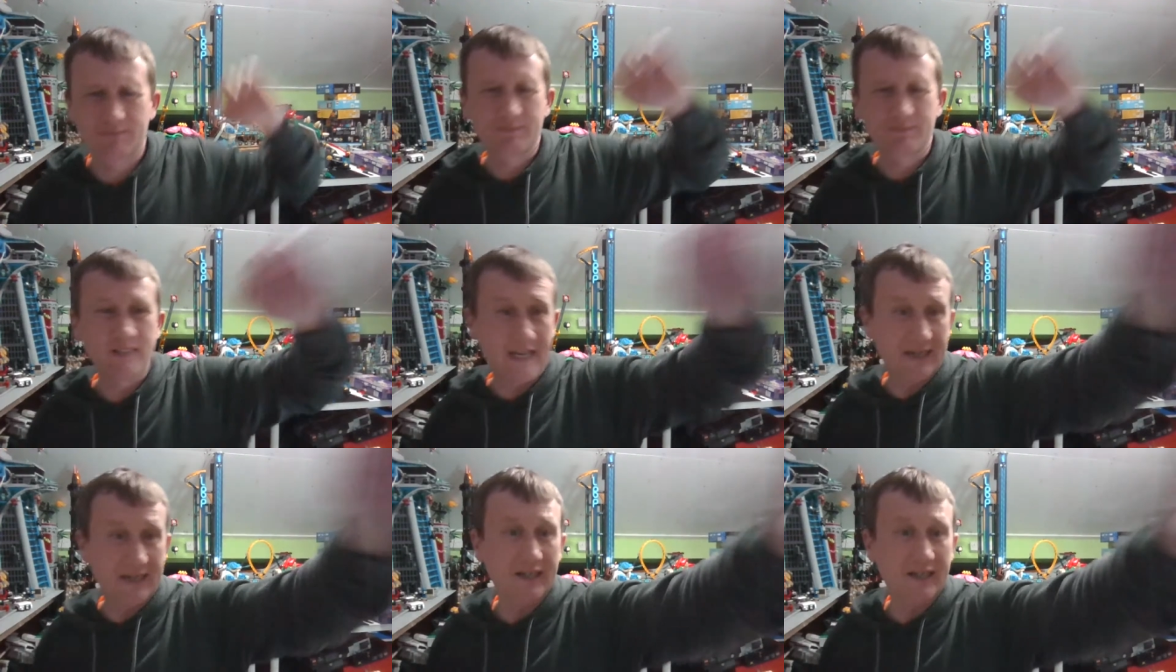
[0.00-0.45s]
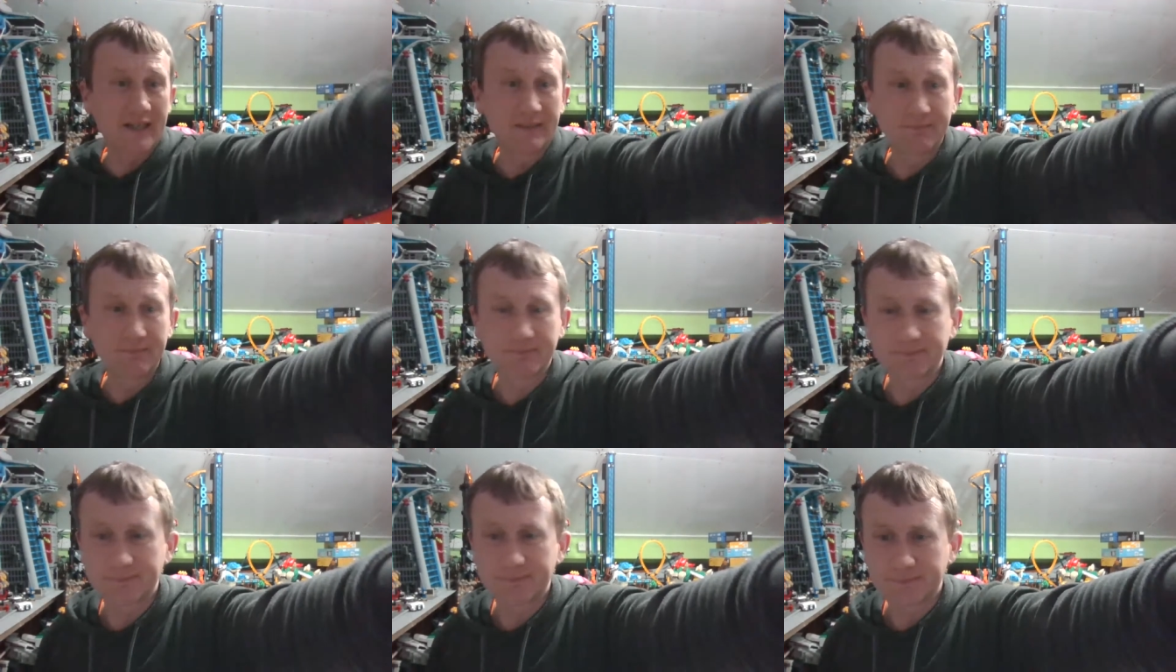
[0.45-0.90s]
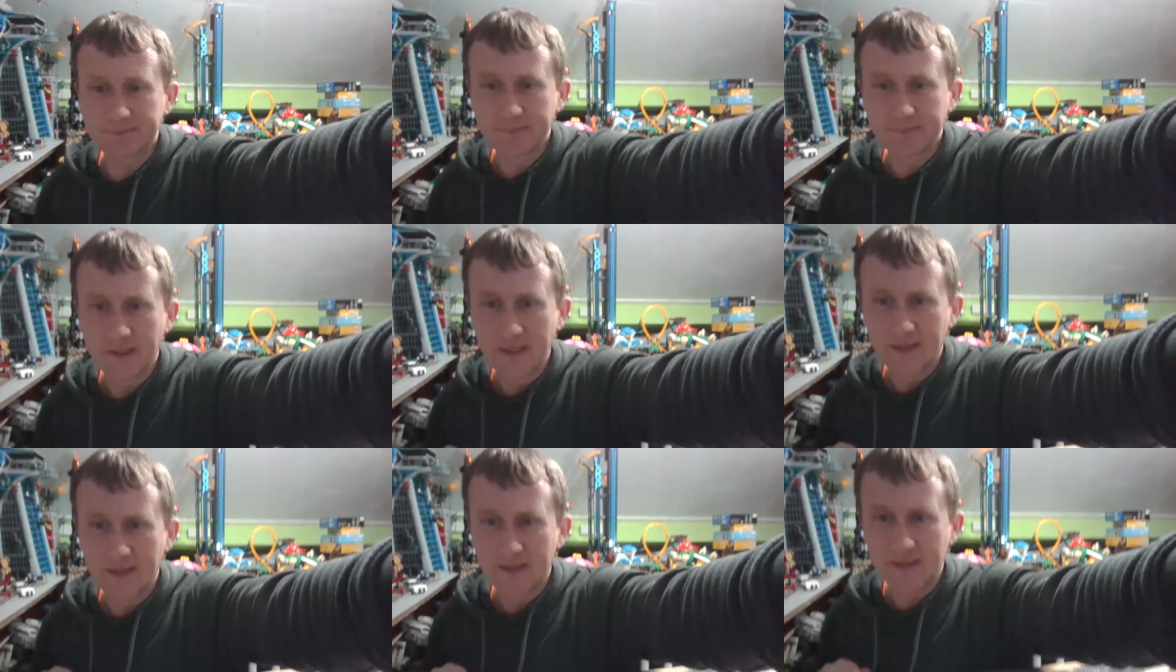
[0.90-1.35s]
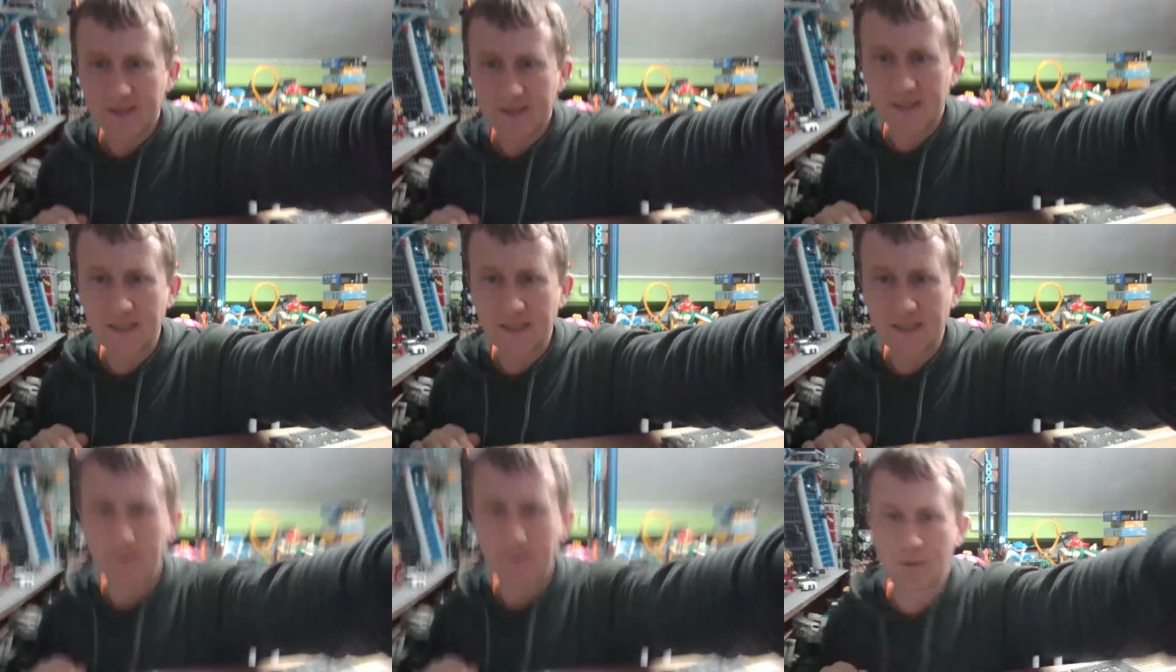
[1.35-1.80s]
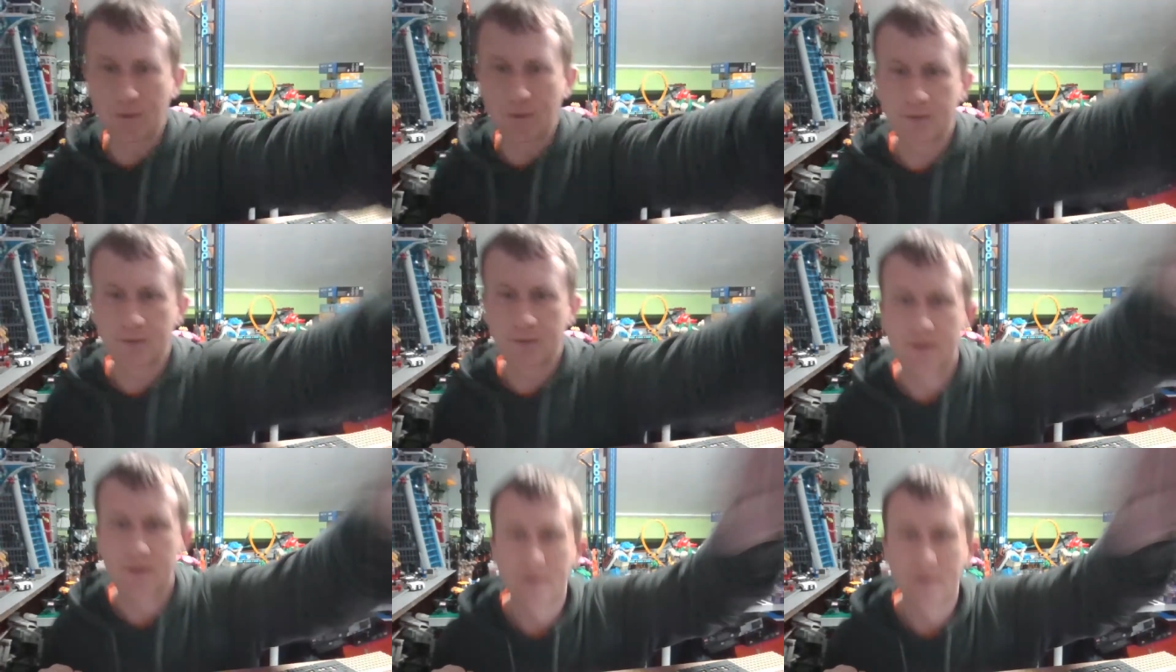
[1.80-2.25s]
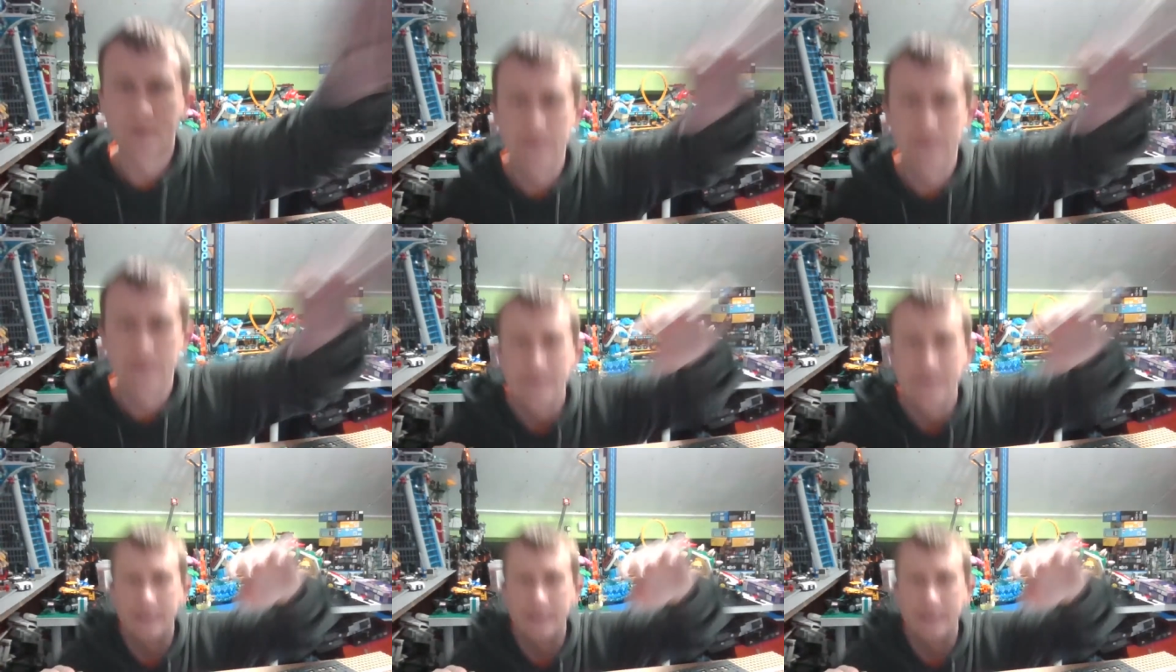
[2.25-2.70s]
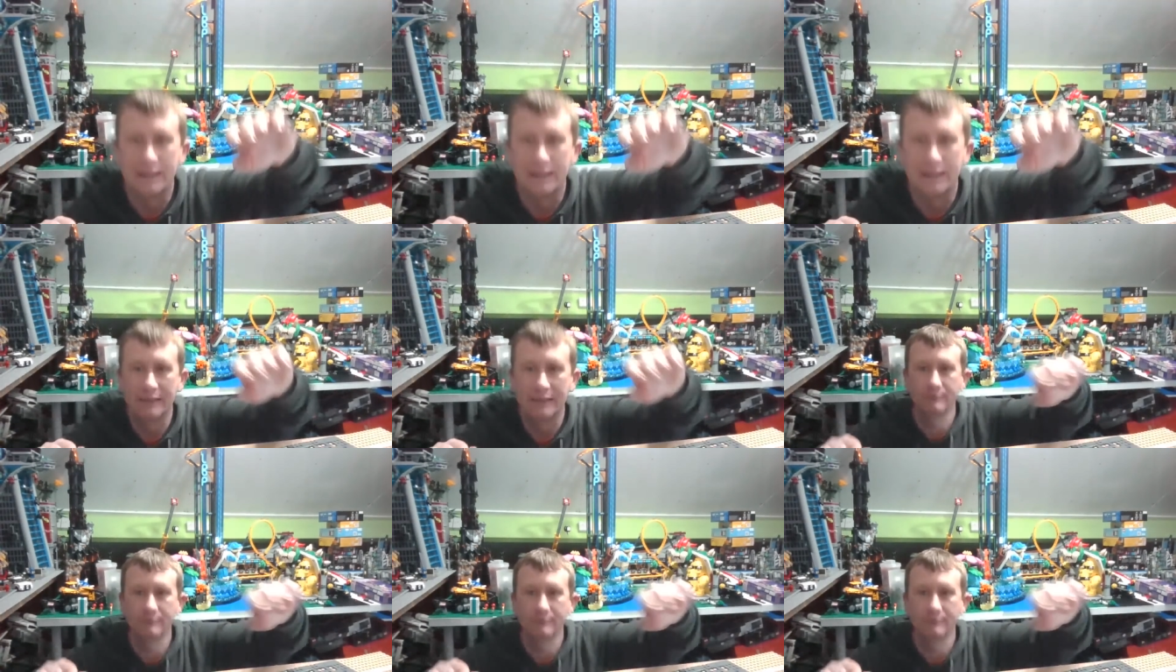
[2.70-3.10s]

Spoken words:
technically, skinny boned. Yeah,